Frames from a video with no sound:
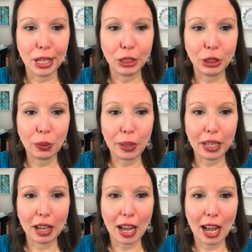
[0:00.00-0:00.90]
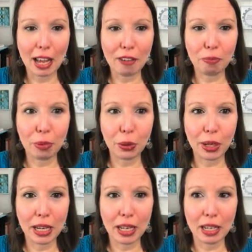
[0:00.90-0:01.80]
So I've
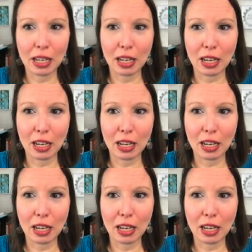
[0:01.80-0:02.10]
broken